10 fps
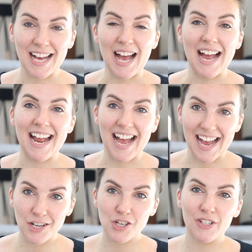I
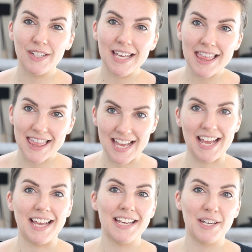actually
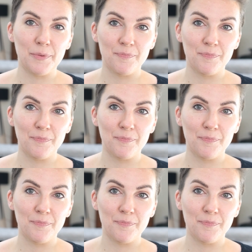think